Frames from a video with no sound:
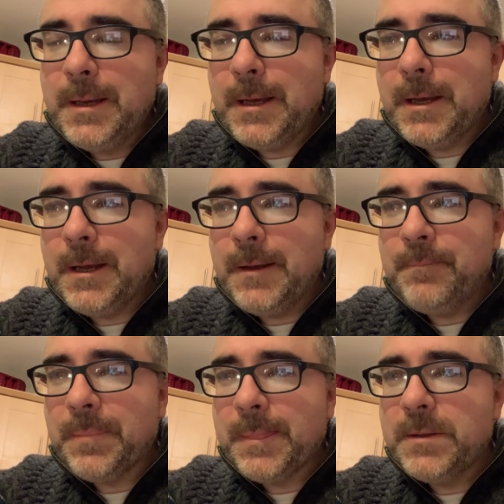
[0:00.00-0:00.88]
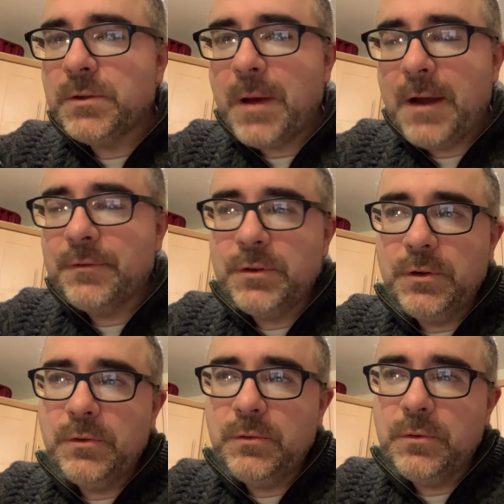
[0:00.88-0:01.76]
So after
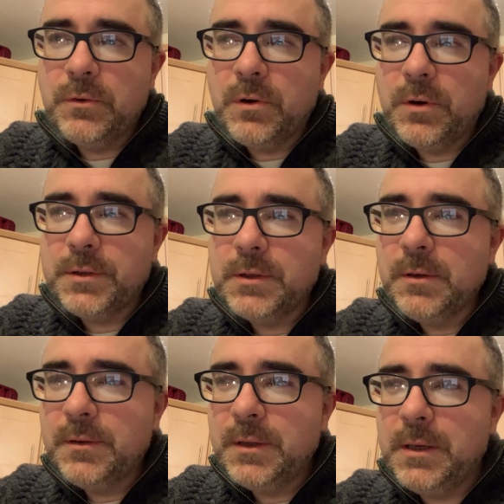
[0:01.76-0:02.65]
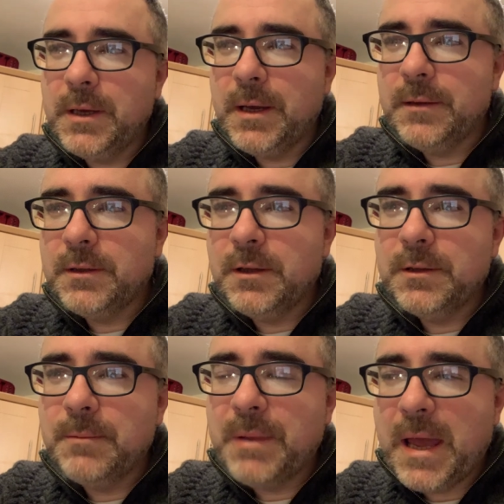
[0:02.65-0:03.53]
you cut
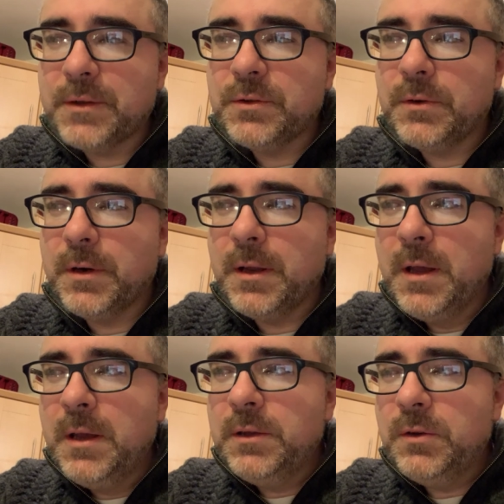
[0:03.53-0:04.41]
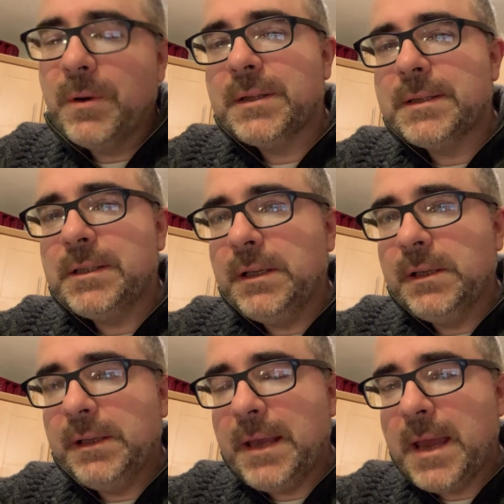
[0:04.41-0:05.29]
the blackthorn, you want to
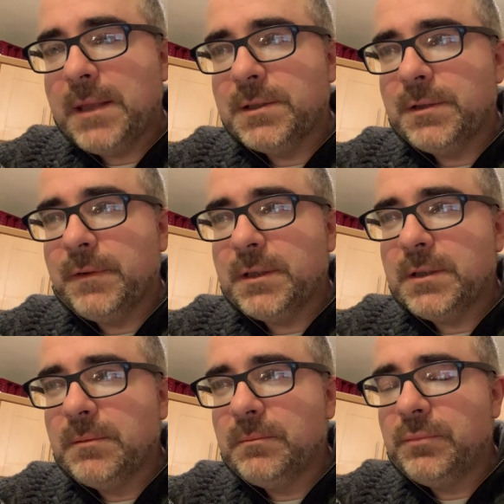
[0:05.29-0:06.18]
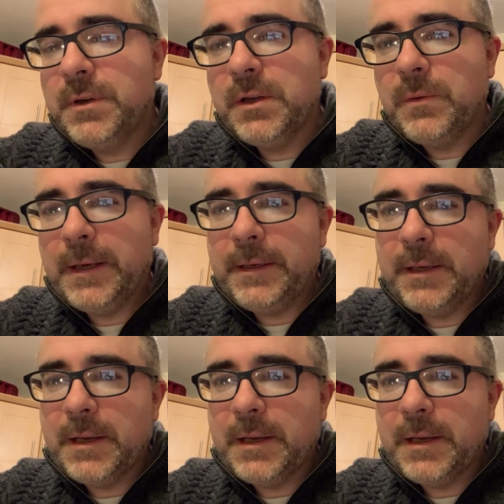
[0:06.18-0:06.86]
seal the ends of it pretty quickly.